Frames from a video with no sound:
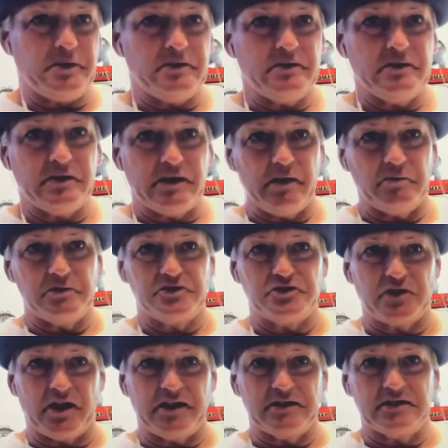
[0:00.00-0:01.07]
I was
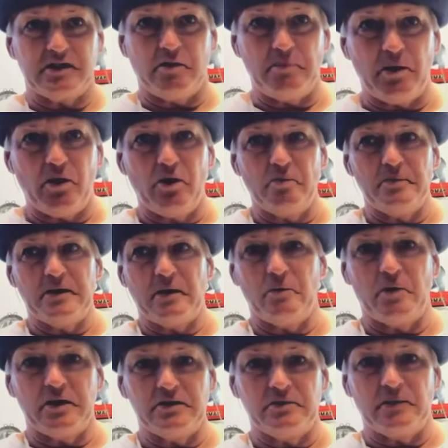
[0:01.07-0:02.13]
trying to come home, and I
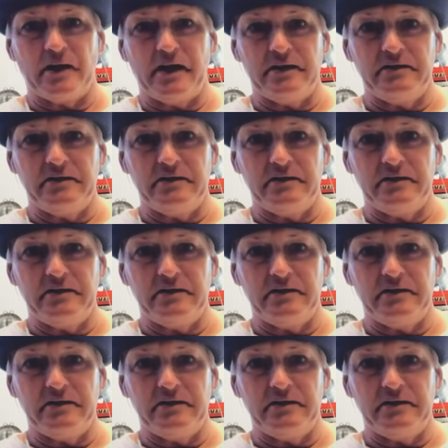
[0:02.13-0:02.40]
wanted to ride,